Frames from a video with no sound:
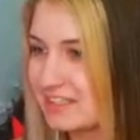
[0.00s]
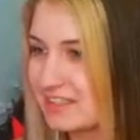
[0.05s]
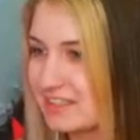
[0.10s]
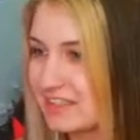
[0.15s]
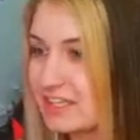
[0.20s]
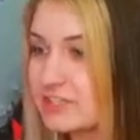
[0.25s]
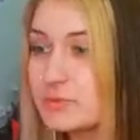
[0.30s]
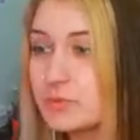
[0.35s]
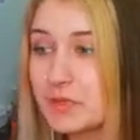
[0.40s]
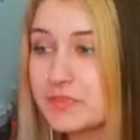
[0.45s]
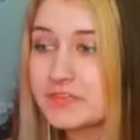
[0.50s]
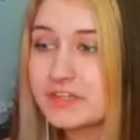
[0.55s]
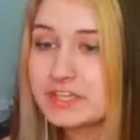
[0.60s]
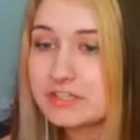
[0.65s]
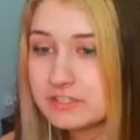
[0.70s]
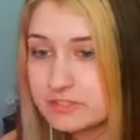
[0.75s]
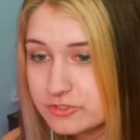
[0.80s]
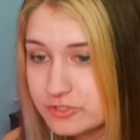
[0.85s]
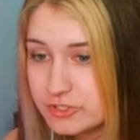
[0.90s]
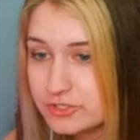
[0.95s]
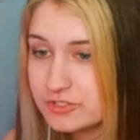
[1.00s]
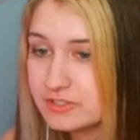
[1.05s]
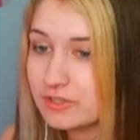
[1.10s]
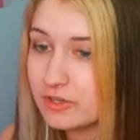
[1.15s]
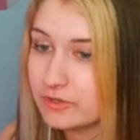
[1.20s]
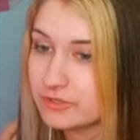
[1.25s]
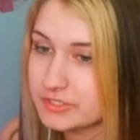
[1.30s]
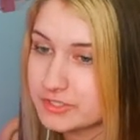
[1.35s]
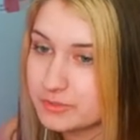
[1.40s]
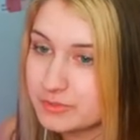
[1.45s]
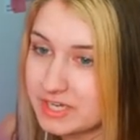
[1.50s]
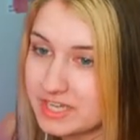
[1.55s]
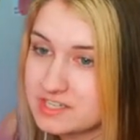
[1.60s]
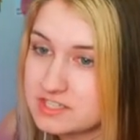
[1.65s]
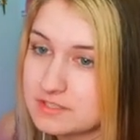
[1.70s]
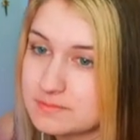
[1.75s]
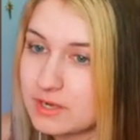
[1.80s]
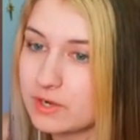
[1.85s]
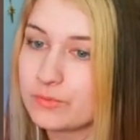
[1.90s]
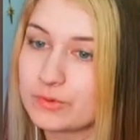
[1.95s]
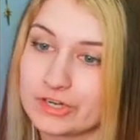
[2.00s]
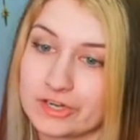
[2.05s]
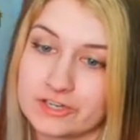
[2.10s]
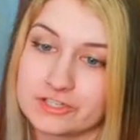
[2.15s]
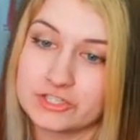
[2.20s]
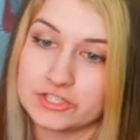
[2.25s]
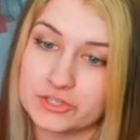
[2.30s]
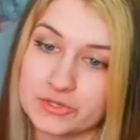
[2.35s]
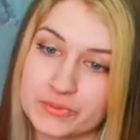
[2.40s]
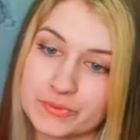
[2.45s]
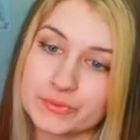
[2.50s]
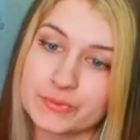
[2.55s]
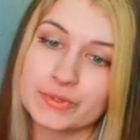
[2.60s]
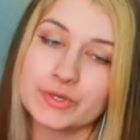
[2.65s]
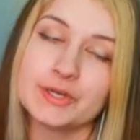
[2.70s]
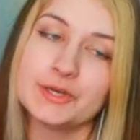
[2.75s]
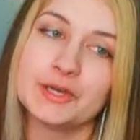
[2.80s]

That's one thing that's also nice about work too.